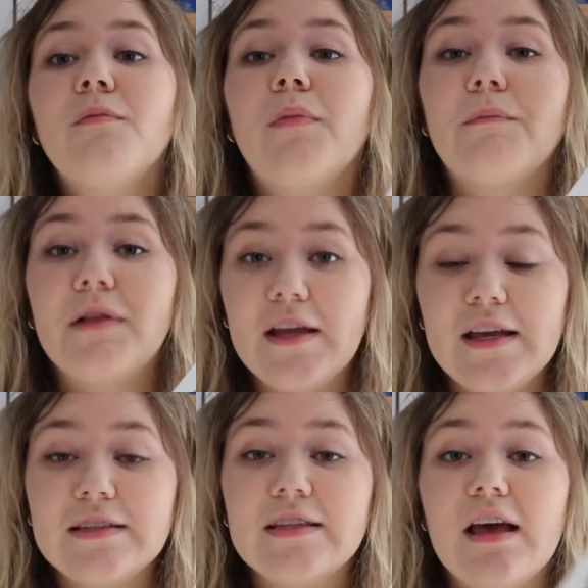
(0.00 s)
but
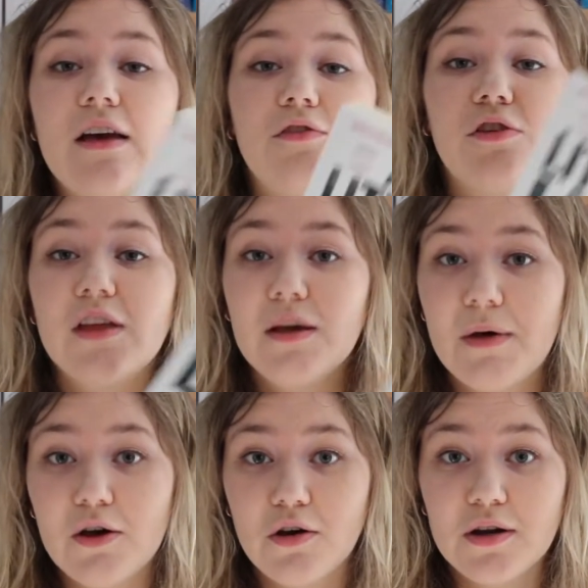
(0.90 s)
please, if you think
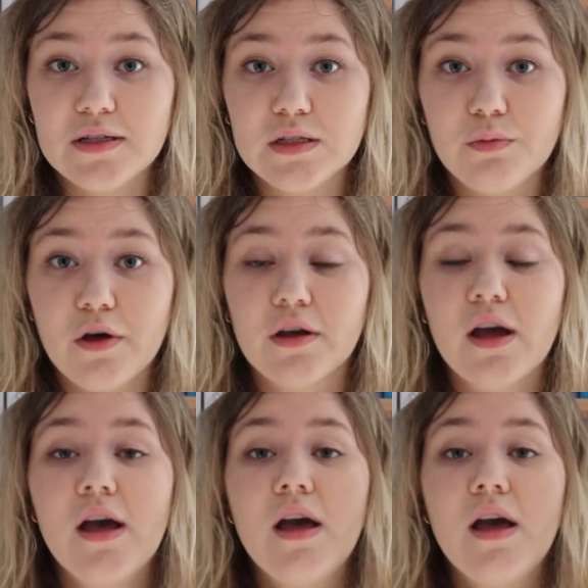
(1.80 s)
about going into this book,